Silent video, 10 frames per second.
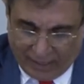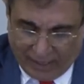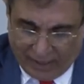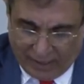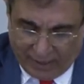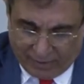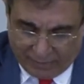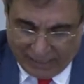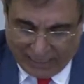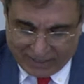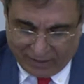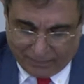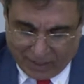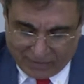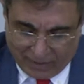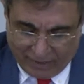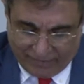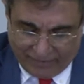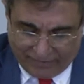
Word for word: uh, realistic uh,